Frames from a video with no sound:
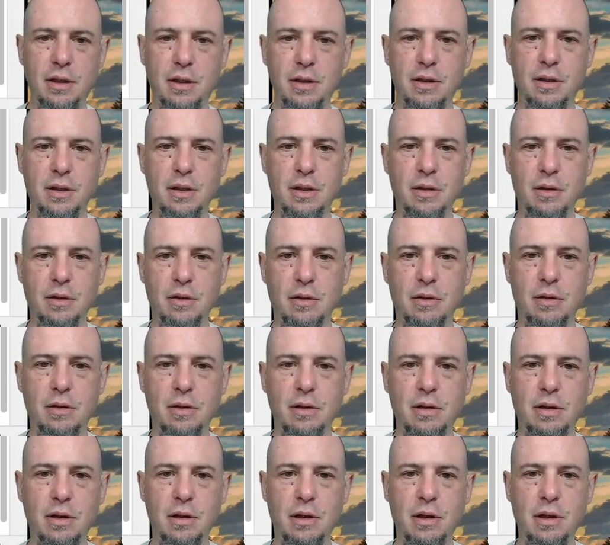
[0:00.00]
So
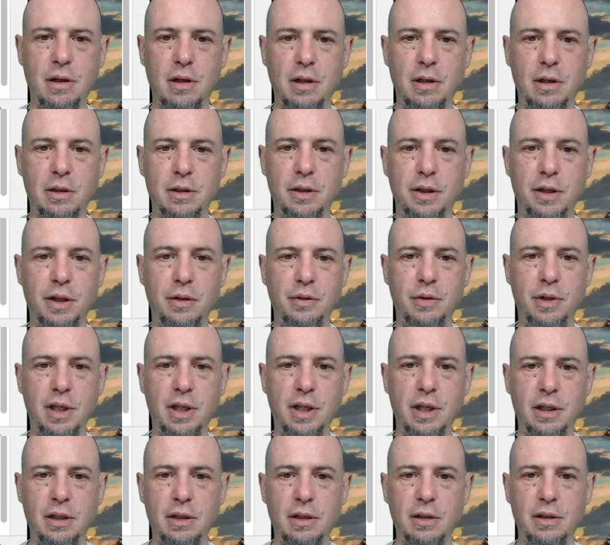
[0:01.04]
all unit
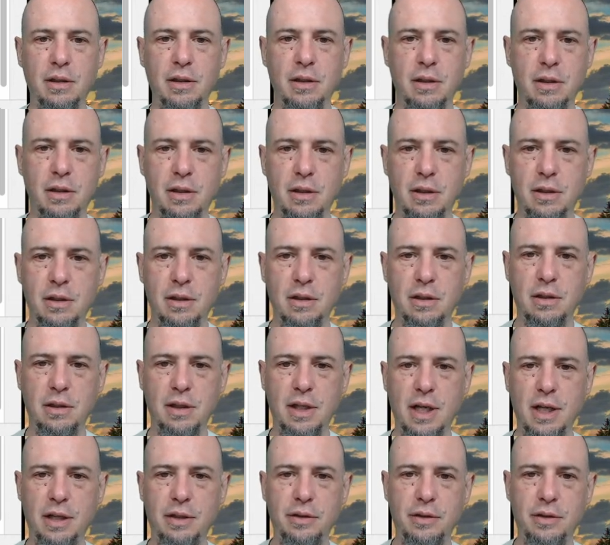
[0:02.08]

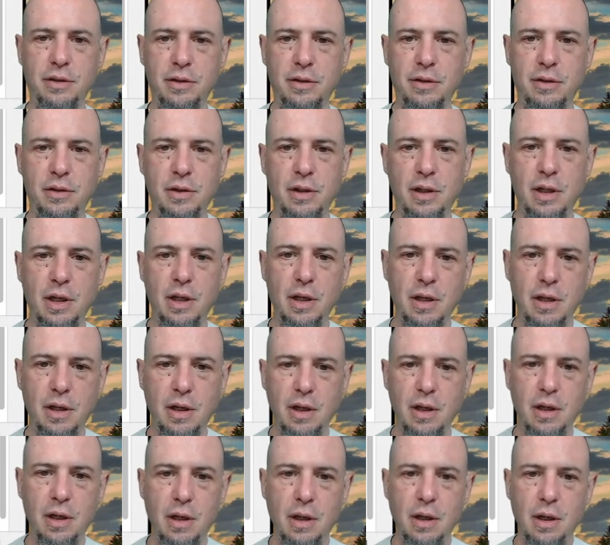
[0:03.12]
tests,
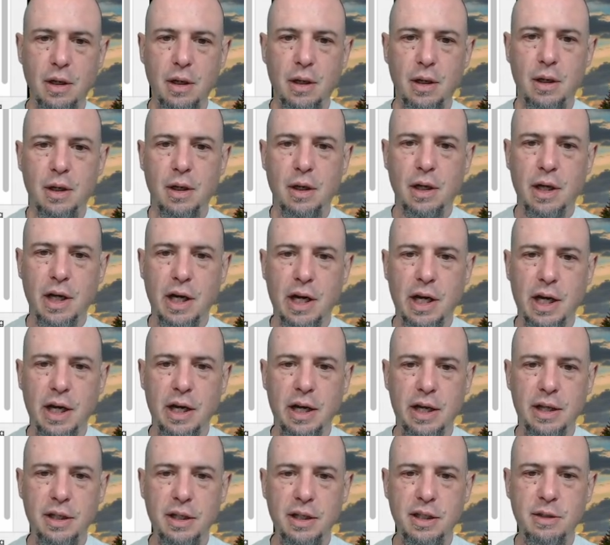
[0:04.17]
uh,
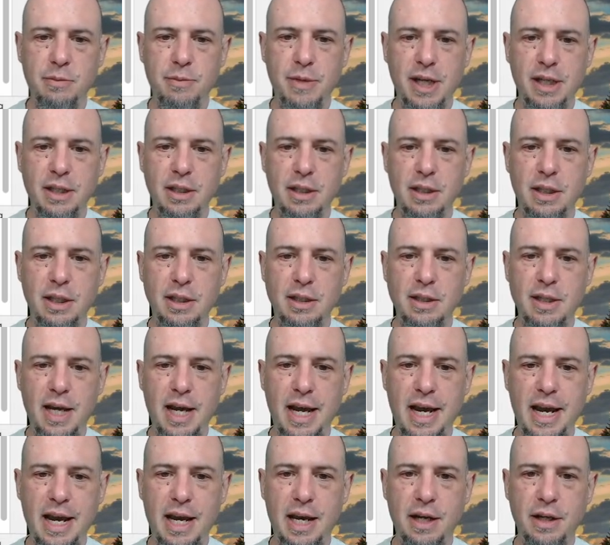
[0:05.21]
and this is basically
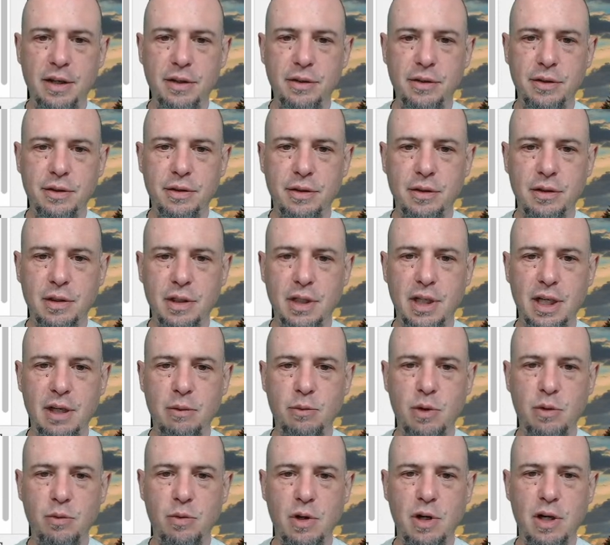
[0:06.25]
tags, and we
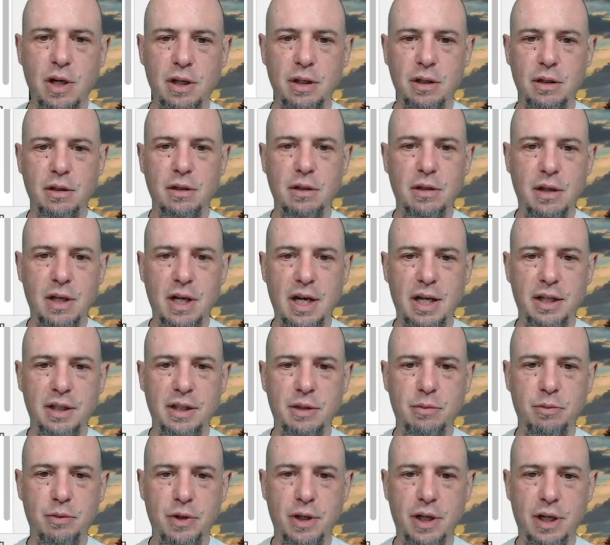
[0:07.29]
want not
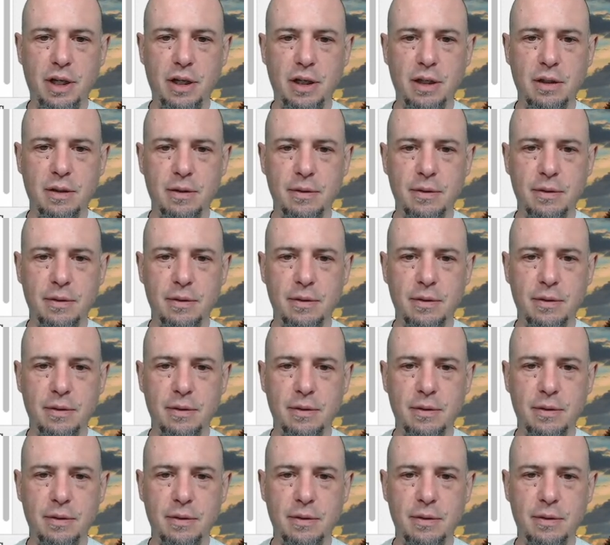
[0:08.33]
Spring.